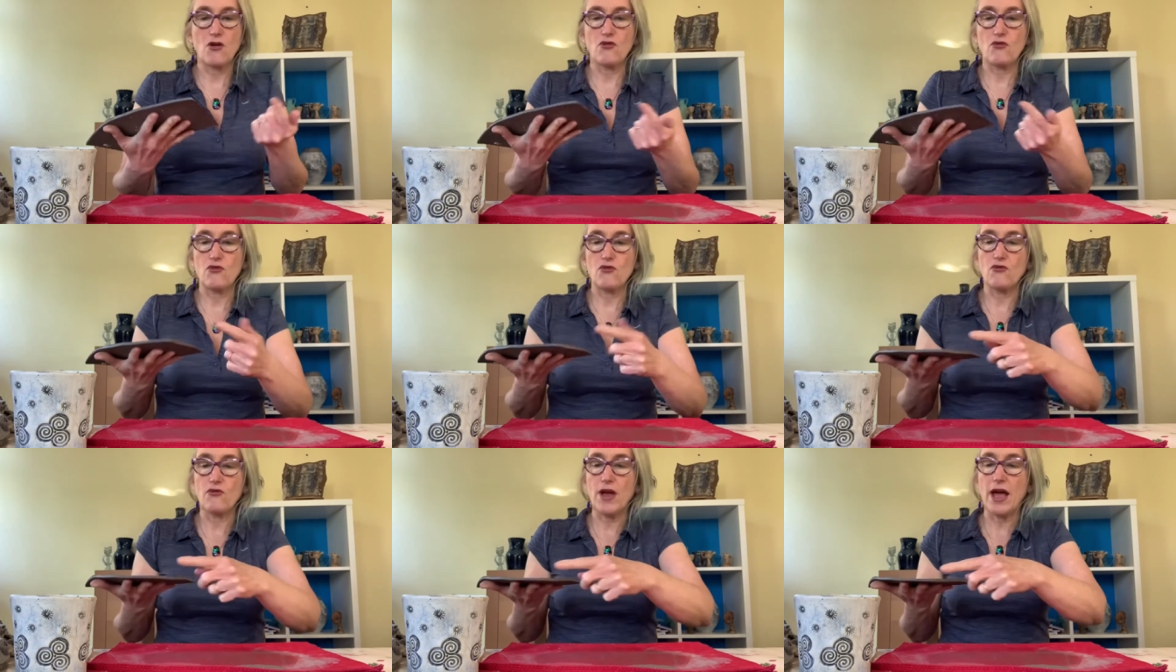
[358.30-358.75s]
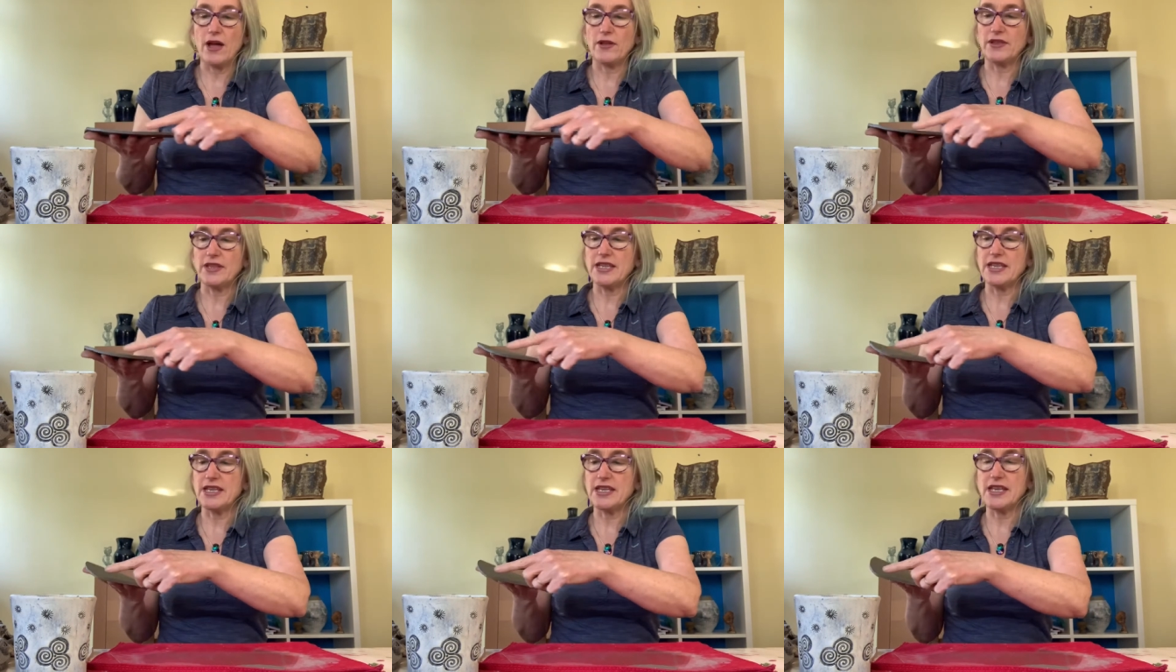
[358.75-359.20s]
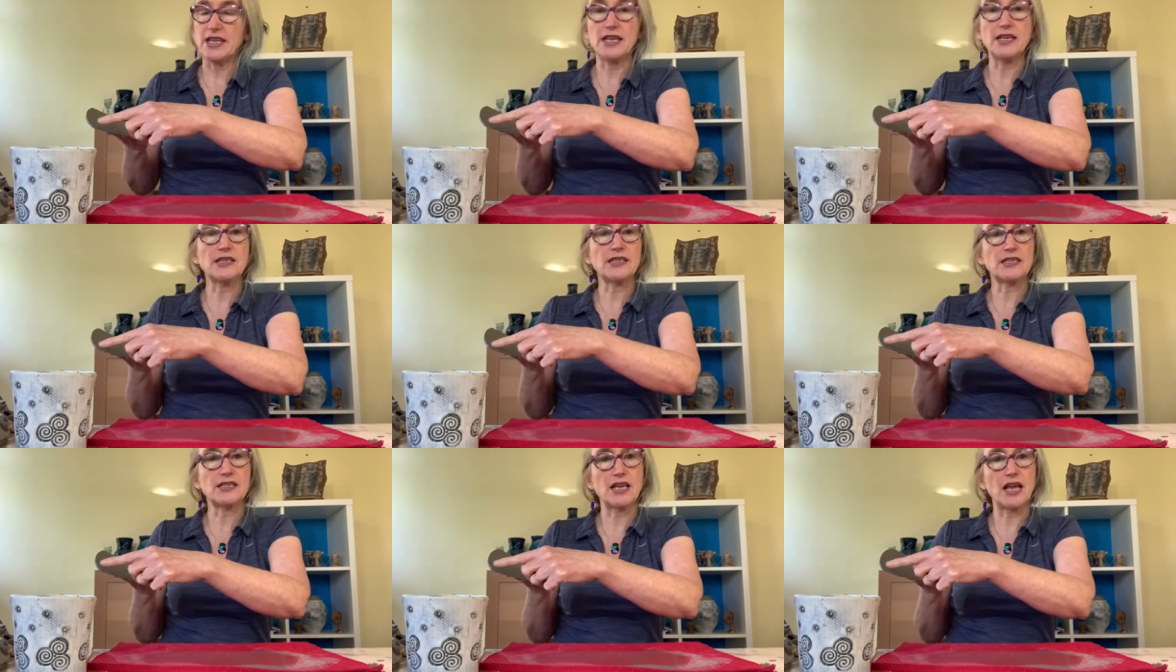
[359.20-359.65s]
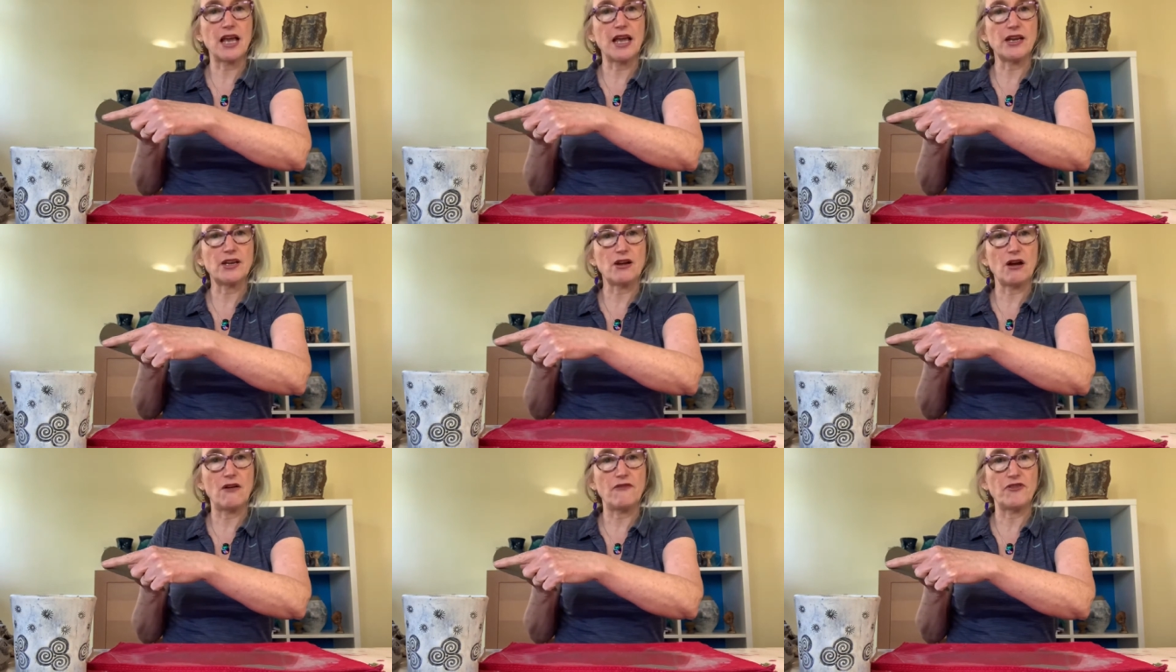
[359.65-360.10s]
round the
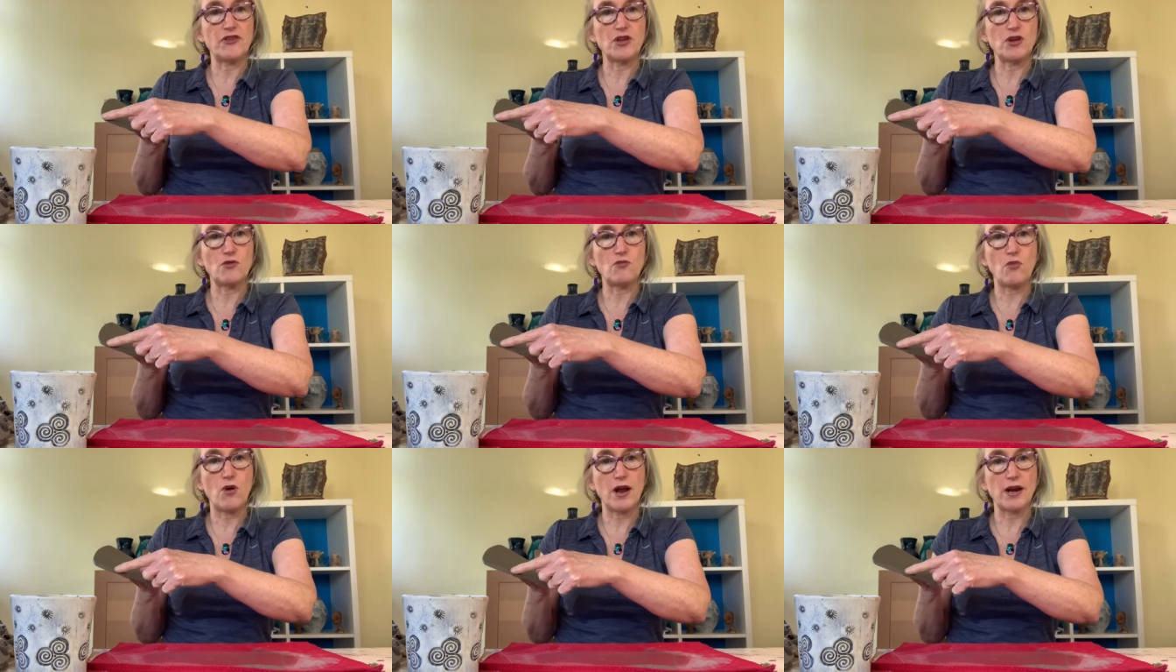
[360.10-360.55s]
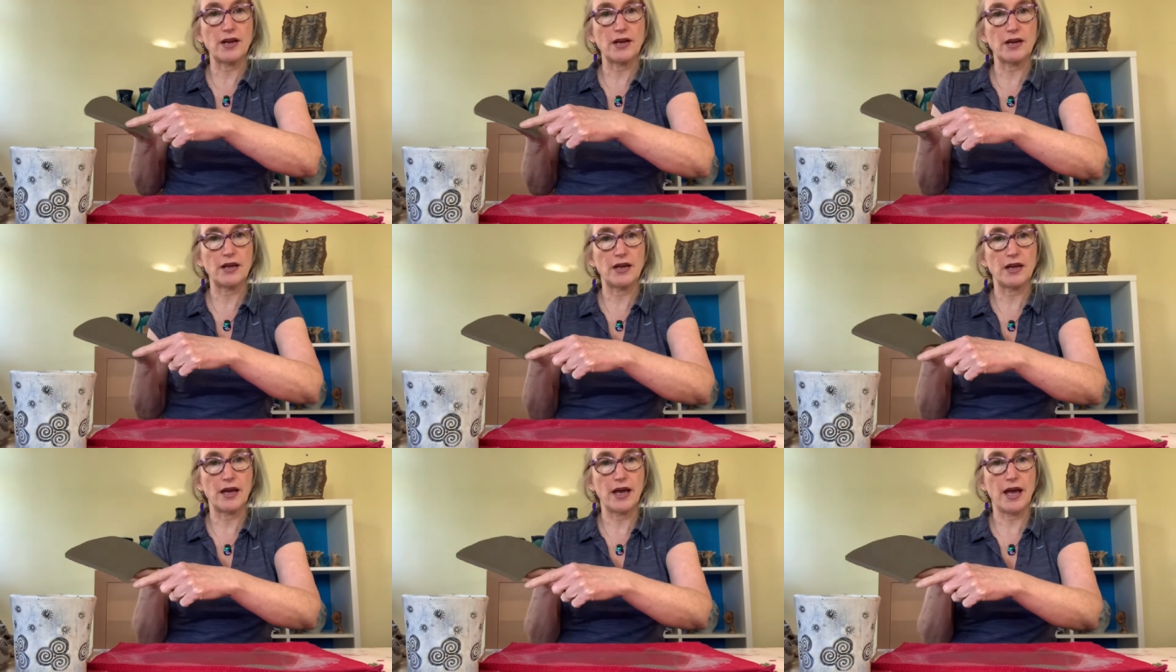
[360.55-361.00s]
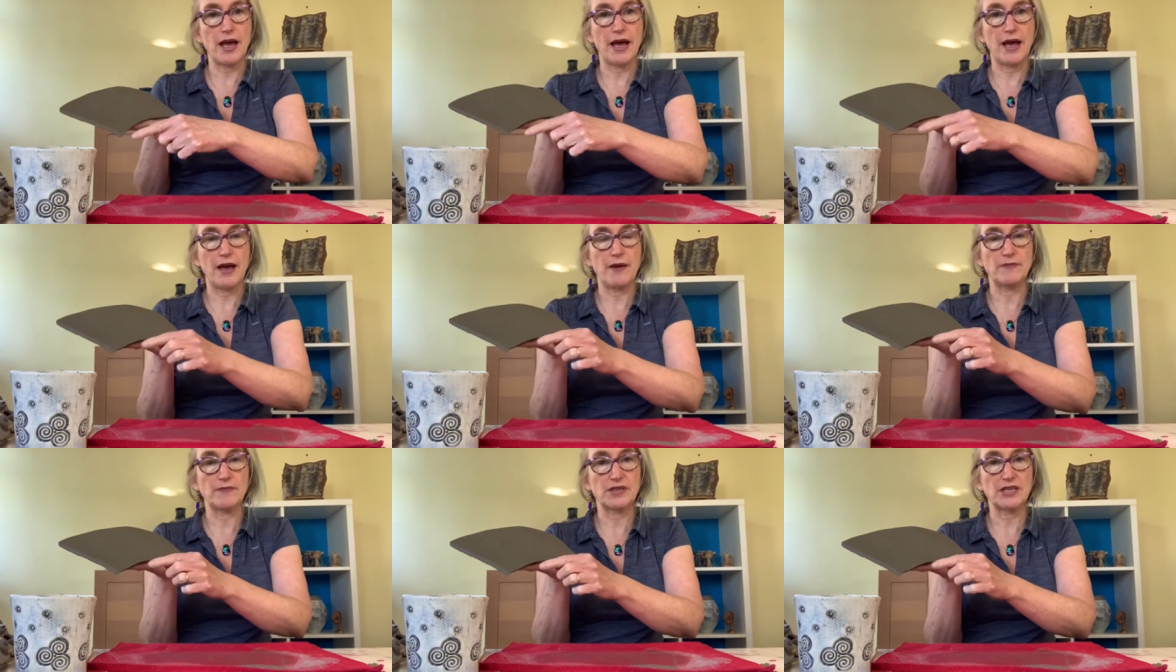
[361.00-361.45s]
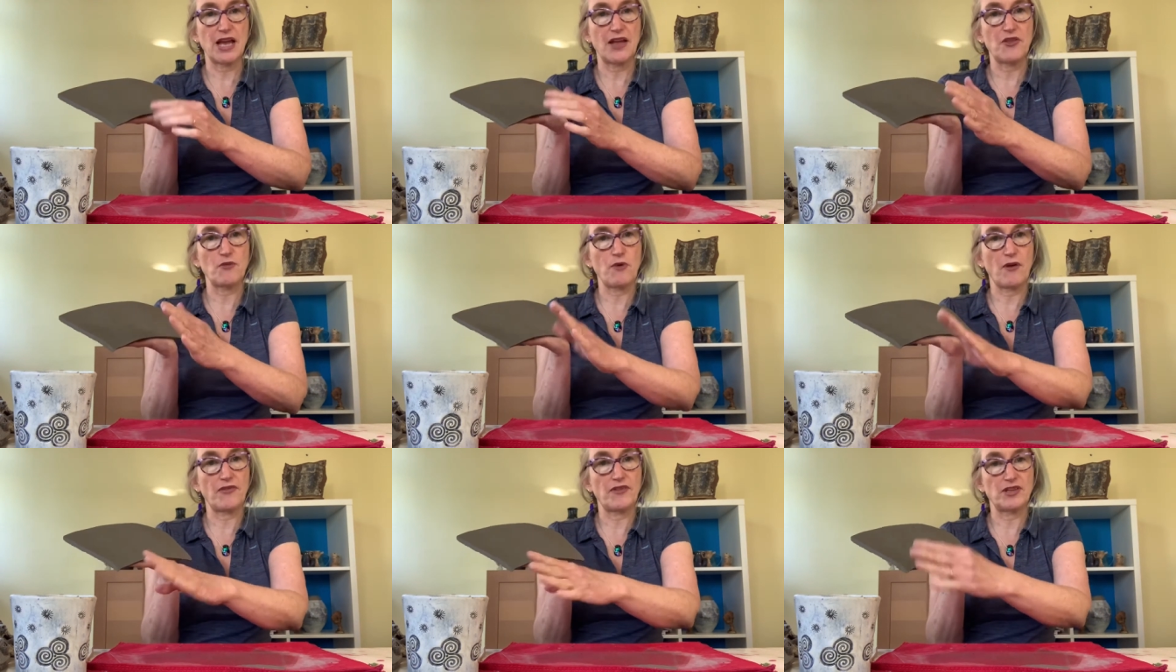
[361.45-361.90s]
inside of the one side, the
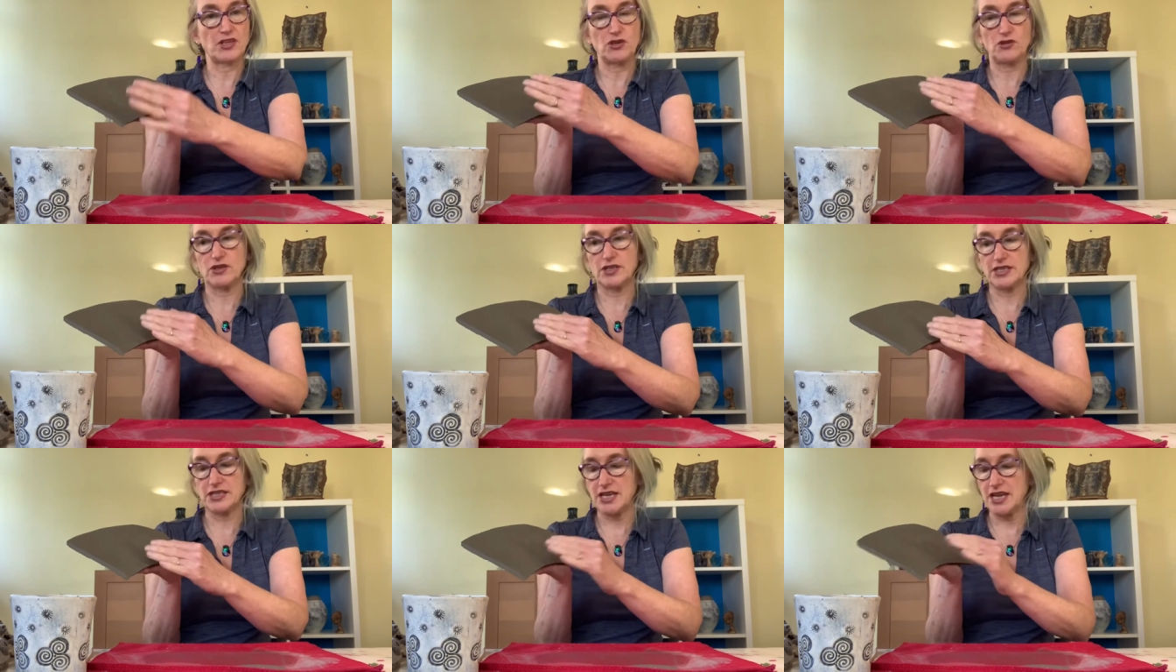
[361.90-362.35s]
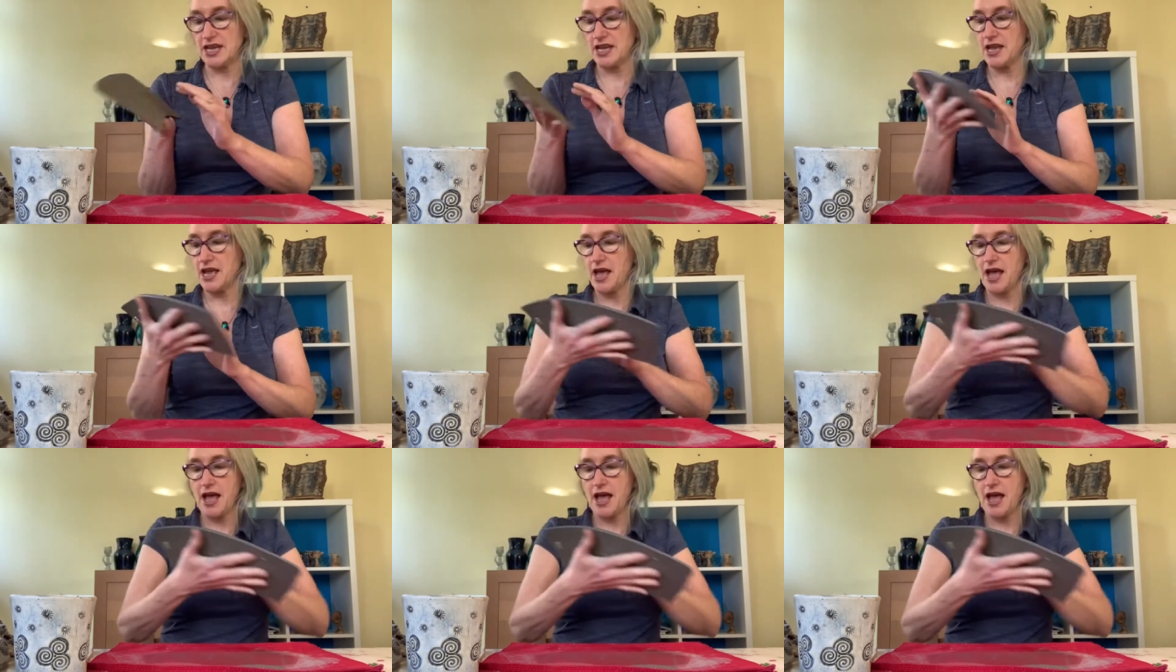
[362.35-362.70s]
one that you can see,